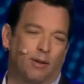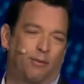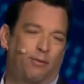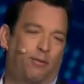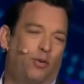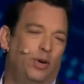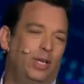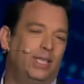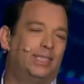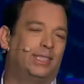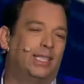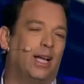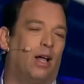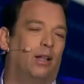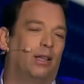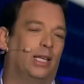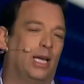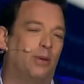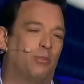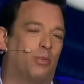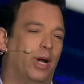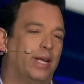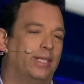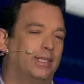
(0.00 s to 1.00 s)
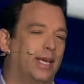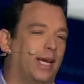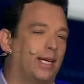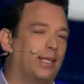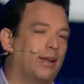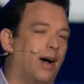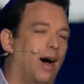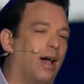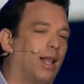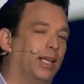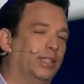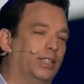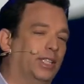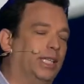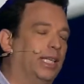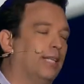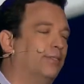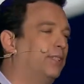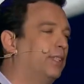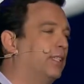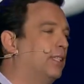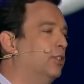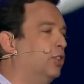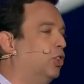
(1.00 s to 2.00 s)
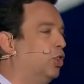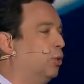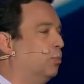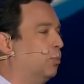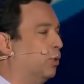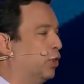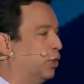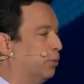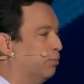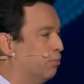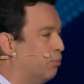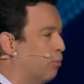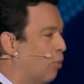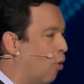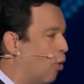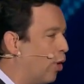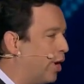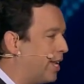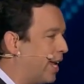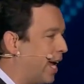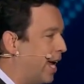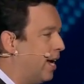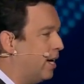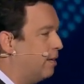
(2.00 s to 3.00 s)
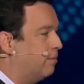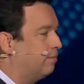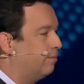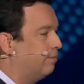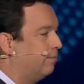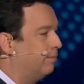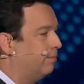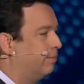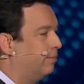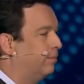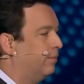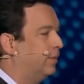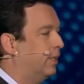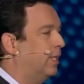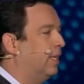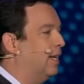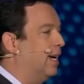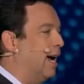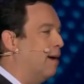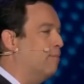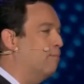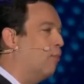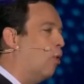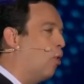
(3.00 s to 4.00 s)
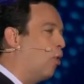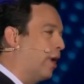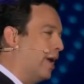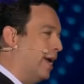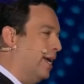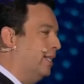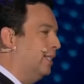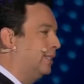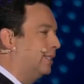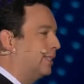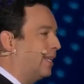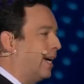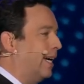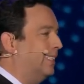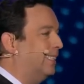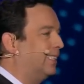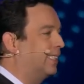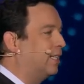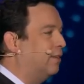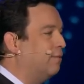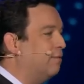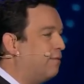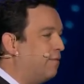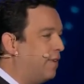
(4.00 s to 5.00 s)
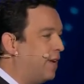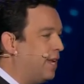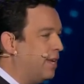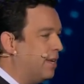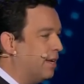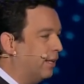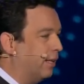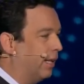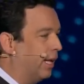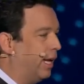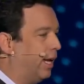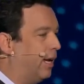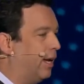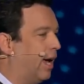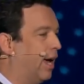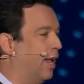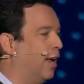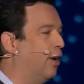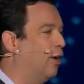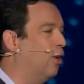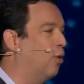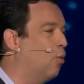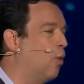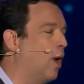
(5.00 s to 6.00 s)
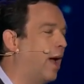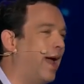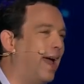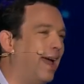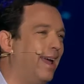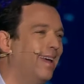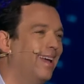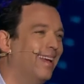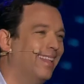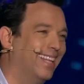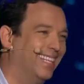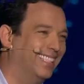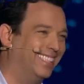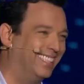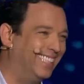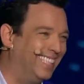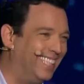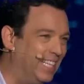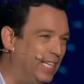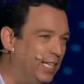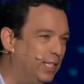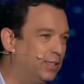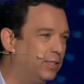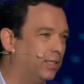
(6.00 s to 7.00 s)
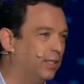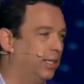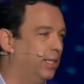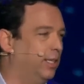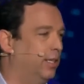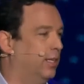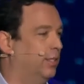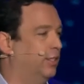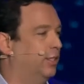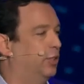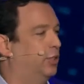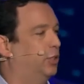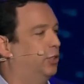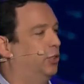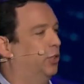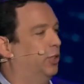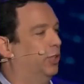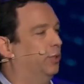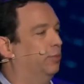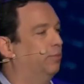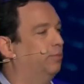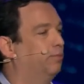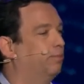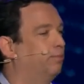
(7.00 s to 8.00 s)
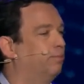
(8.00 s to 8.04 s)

The Freestyle Libre technology gives consumers more data and more insights conveniently and in a way that's easily understood.